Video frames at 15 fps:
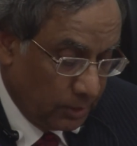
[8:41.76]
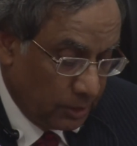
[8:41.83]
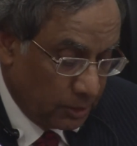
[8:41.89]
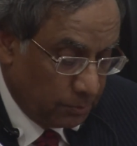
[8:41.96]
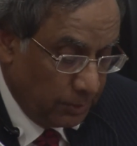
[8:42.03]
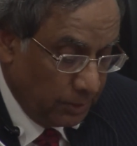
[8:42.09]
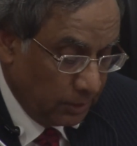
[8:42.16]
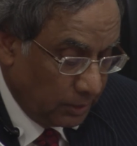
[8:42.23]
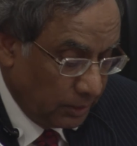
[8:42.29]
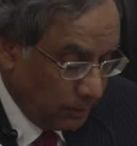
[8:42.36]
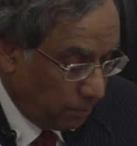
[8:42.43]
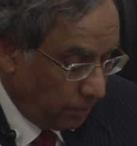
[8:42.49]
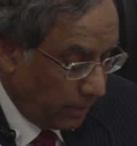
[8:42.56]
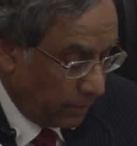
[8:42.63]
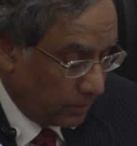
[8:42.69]
is being
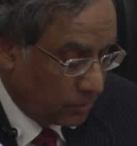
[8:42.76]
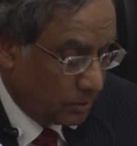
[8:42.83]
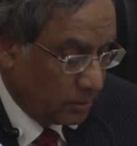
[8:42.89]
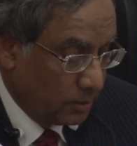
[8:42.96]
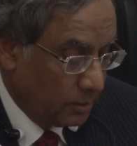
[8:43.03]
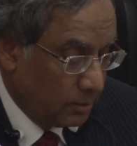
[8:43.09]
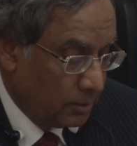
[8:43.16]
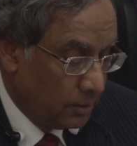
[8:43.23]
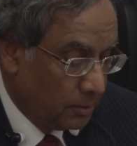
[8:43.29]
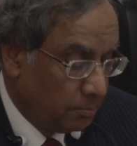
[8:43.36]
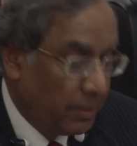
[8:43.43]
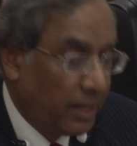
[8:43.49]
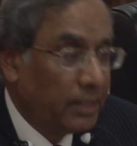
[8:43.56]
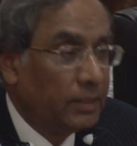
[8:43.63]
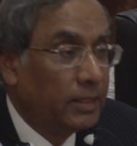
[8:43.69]
replaced
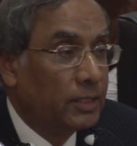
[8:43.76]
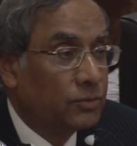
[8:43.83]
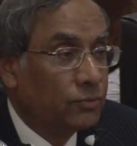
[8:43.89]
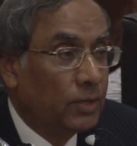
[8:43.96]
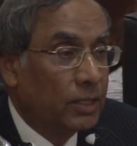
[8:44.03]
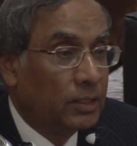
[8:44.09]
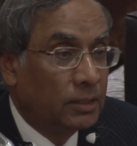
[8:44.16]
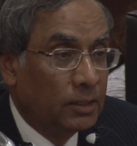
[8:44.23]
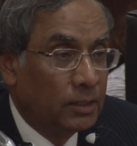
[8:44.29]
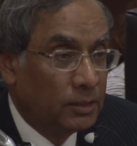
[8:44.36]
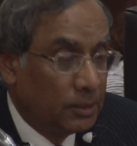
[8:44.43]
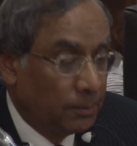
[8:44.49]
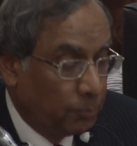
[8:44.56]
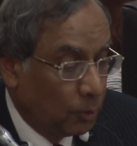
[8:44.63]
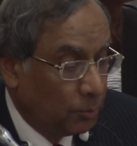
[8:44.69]
by network
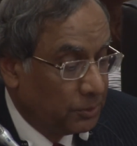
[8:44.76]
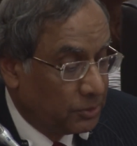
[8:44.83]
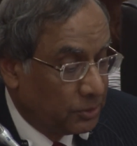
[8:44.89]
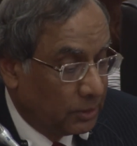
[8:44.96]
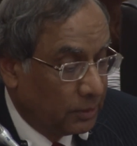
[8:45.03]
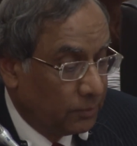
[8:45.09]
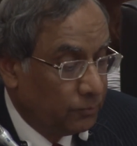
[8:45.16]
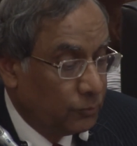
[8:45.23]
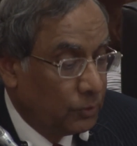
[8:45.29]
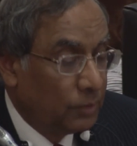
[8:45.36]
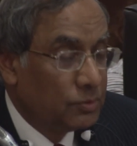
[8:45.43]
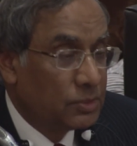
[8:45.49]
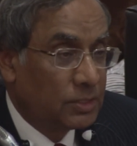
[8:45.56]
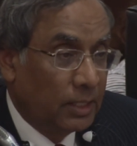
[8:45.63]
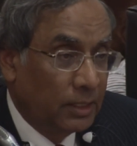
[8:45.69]
diplomacy. We
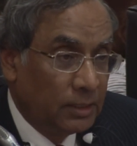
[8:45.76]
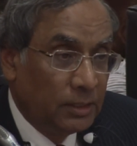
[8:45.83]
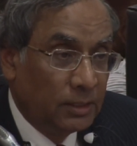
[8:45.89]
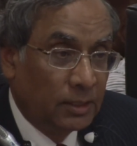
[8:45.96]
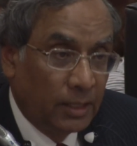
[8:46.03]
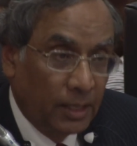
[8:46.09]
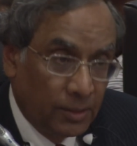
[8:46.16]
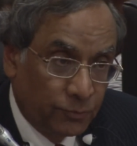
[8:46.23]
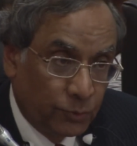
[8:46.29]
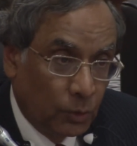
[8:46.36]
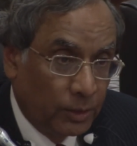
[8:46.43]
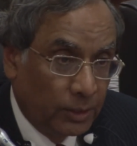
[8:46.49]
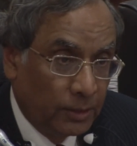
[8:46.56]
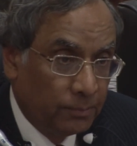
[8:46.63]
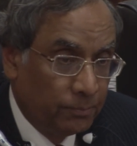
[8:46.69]
have studied
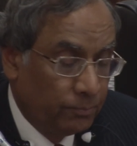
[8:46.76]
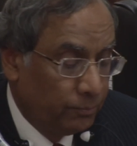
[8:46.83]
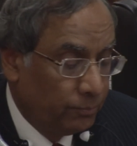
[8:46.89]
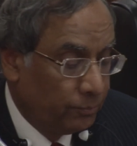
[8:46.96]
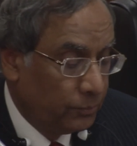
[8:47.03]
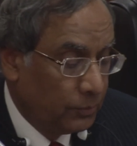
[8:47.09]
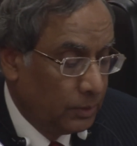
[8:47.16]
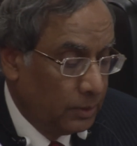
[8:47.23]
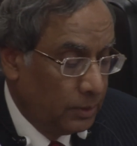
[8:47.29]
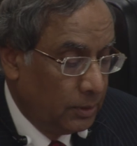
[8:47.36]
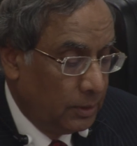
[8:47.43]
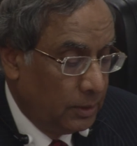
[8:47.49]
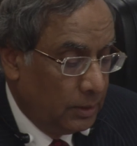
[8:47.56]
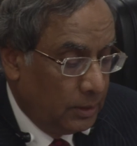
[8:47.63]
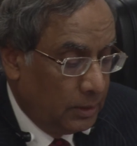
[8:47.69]
carefully
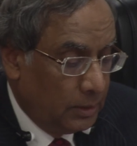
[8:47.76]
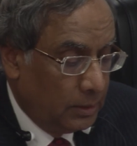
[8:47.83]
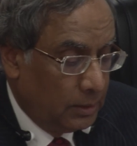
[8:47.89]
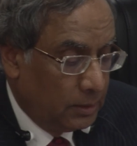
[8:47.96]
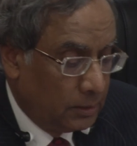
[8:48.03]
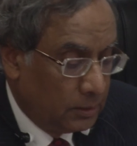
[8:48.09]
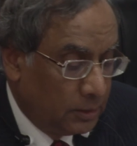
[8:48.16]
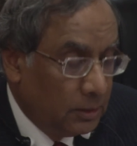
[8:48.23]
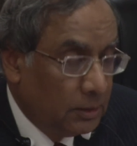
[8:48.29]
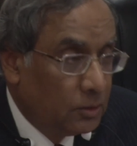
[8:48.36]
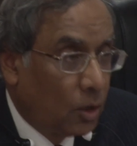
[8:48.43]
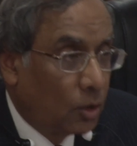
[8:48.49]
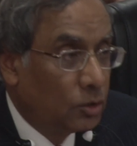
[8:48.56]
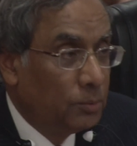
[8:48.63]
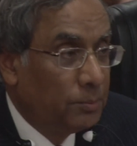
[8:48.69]
the
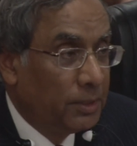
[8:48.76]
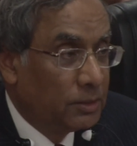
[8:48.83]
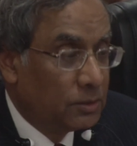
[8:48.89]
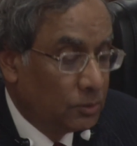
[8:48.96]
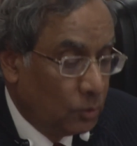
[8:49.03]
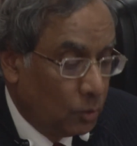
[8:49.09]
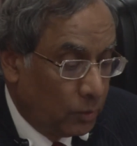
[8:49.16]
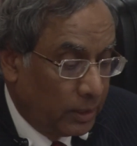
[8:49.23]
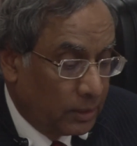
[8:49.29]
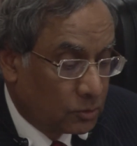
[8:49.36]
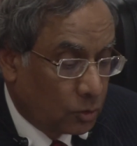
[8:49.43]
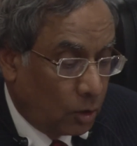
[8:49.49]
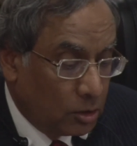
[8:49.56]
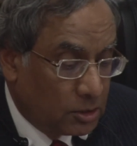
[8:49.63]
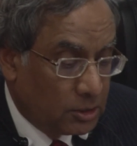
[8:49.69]
document known
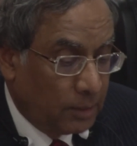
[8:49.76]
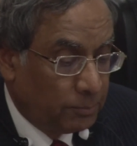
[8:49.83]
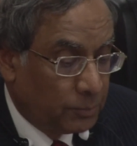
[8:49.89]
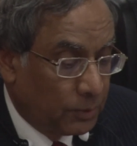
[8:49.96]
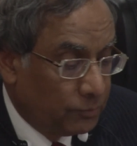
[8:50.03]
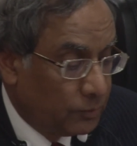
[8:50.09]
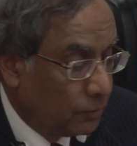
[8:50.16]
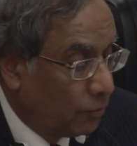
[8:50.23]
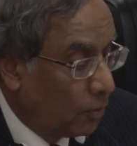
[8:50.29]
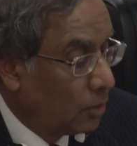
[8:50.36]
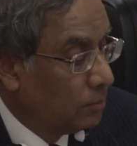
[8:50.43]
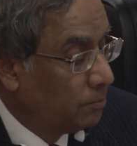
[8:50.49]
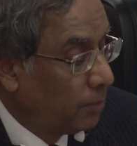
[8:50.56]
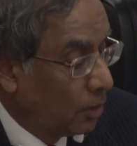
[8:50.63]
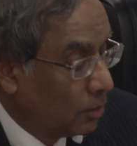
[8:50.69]
as Concept of the
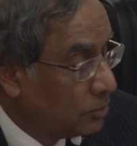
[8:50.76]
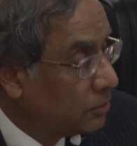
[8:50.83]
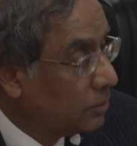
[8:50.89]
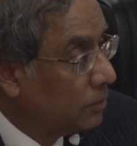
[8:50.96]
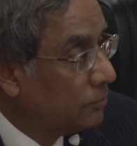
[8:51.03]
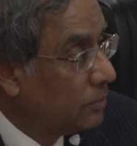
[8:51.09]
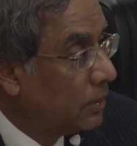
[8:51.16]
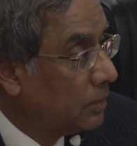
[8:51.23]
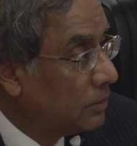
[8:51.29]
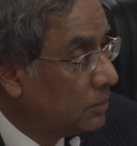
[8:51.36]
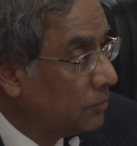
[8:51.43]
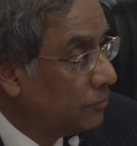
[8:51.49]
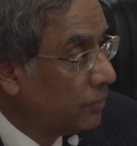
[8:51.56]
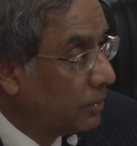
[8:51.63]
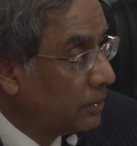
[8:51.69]
Foreign Policy of the
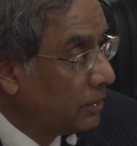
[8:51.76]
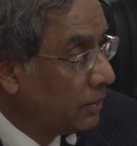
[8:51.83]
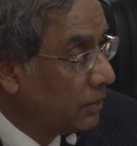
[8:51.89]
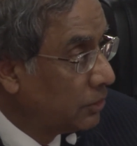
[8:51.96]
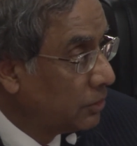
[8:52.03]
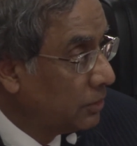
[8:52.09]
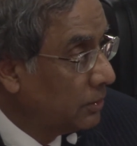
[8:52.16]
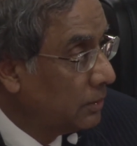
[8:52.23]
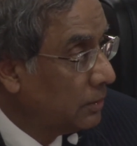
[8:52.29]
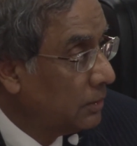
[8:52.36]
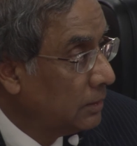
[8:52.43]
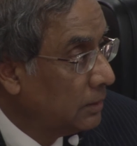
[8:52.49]
Russian Federation,